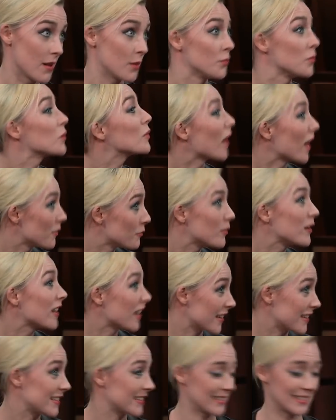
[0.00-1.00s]
Yes. We, we
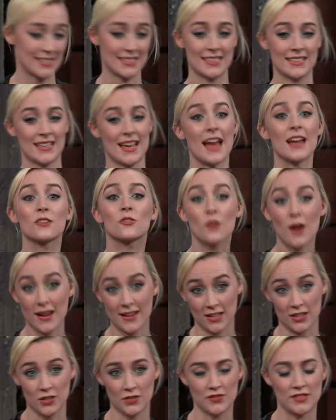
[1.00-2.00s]
like it. Yes, we do. And
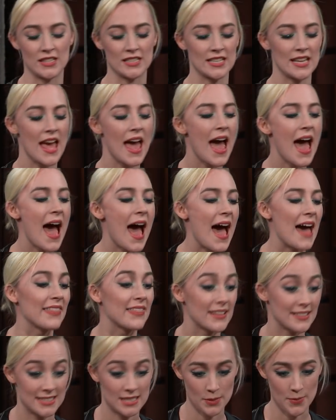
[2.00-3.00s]
Greta loves it. Yes.
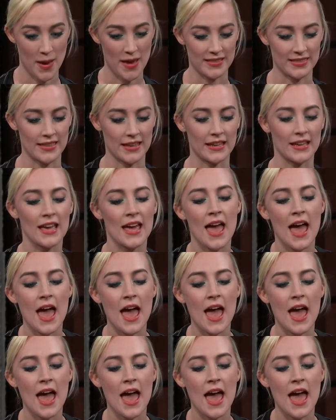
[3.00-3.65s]
And that's the main thing.